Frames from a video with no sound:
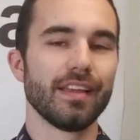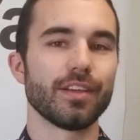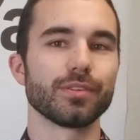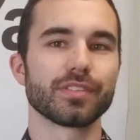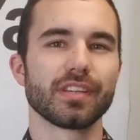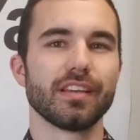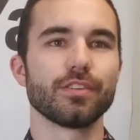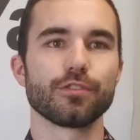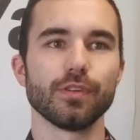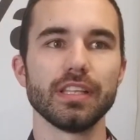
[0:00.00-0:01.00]

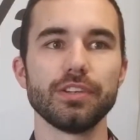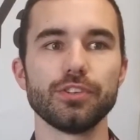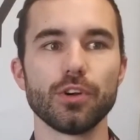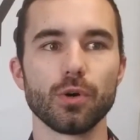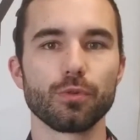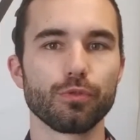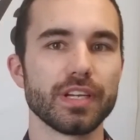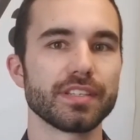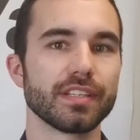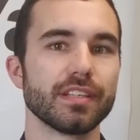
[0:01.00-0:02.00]
There's really no
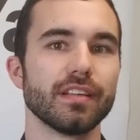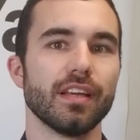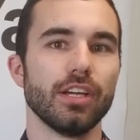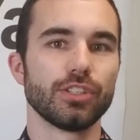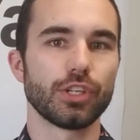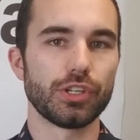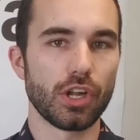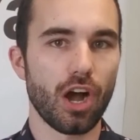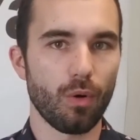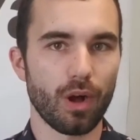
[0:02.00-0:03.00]
reason to
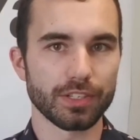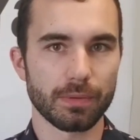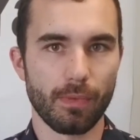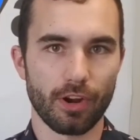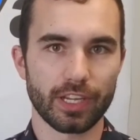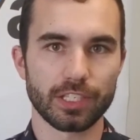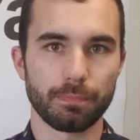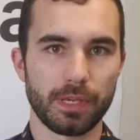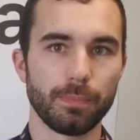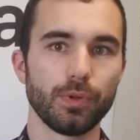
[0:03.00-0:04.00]
not want to market to
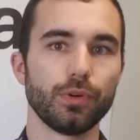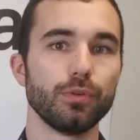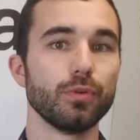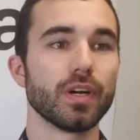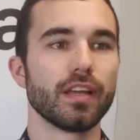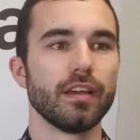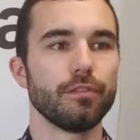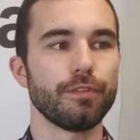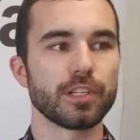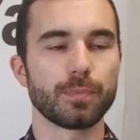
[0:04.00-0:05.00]
people who
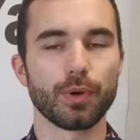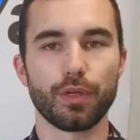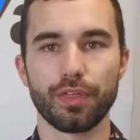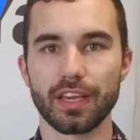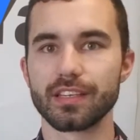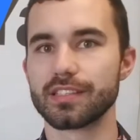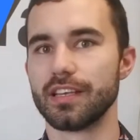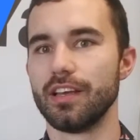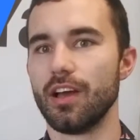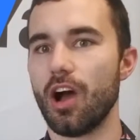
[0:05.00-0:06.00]
Facebook thinks
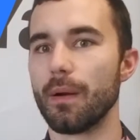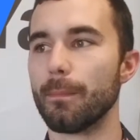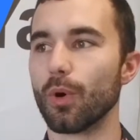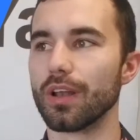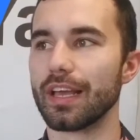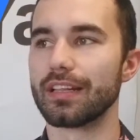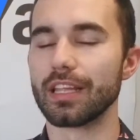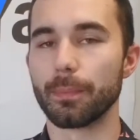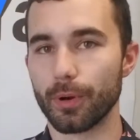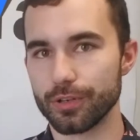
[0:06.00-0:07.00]
are more likely
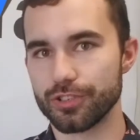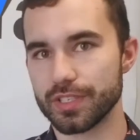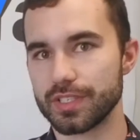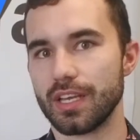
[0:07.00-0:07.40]
to purchase.